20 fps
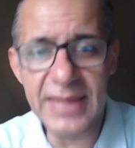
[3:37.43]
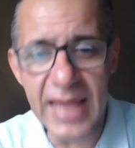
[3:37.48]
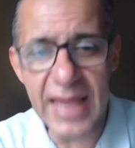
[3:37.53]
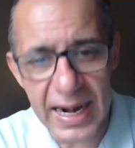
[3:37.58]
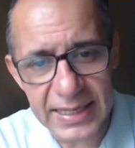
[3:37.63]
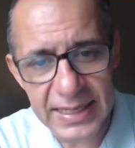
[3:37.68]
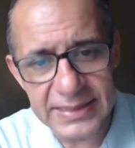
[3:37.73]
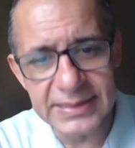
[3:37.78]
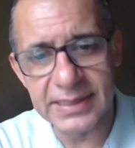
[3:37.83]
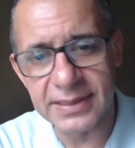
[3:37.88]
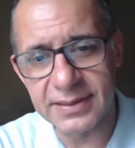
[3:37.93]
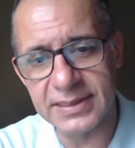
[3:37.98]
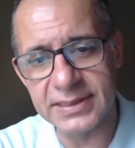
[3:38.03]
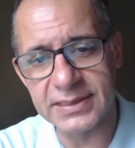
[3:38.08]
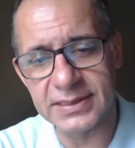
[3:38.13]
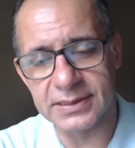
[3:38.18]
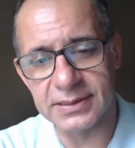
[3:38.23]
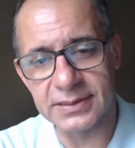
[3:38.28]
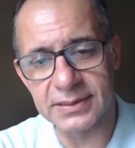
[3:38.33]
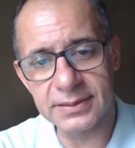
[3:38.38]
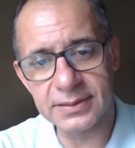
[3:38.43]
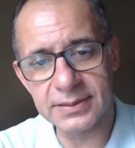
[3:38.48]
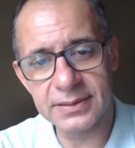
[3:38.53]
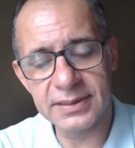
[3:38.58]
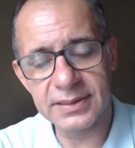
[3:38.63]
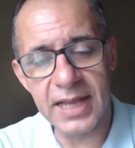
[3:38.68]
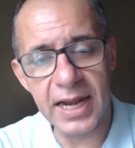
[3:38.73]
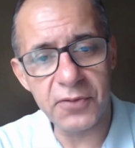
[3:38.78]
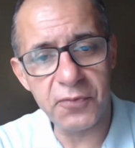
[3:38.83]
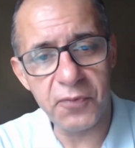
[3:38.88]
That is the reason
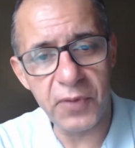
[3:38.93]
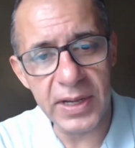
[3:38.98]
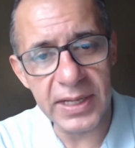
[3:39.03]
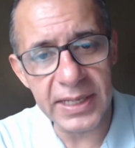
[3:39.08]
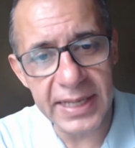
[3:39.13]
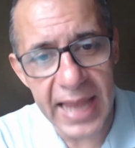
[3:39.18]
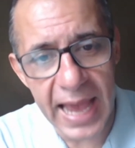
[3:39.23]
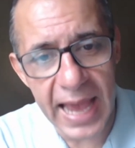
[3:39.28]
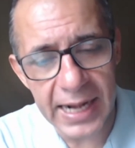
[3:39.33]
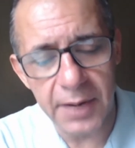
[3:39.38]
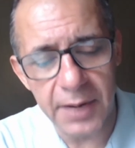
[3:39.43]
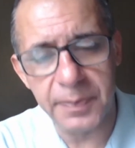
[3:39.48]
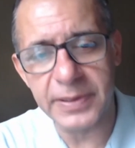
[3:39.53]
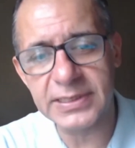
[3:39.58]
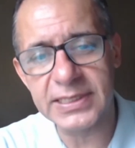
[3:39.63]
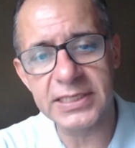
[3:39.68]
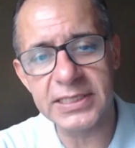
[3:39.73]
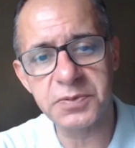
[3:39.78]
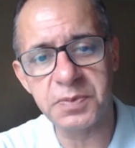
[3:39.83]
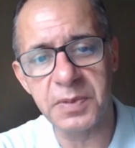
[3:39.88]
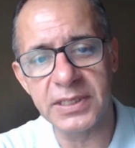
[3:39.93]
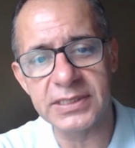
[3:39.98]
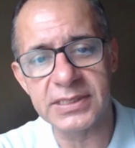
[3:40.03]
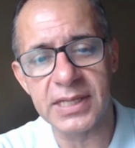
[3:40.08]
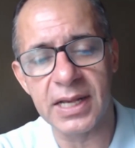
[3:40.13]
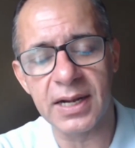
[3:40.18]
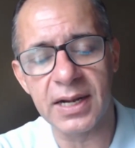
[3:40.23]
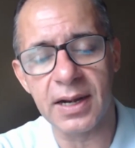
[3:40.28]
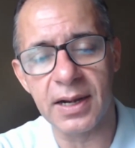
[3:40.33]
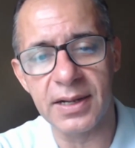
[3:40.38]
that when Gallup assessments
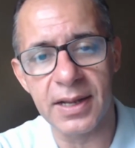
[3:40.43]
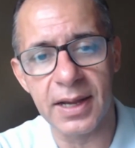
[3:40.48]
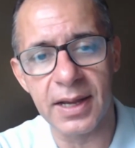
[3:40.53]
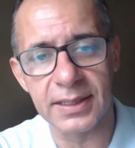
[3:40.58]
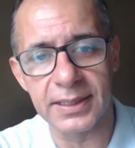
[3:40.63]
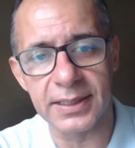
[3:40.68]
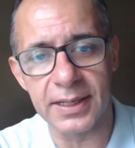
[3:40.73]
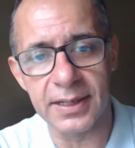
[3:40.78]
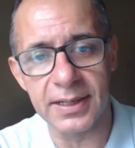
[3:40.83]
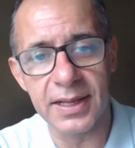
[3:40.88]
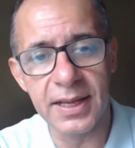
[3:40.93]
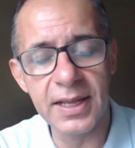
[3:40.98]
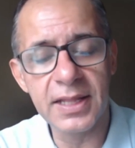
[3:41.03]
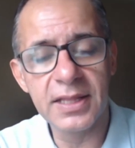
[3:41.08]
are conducted,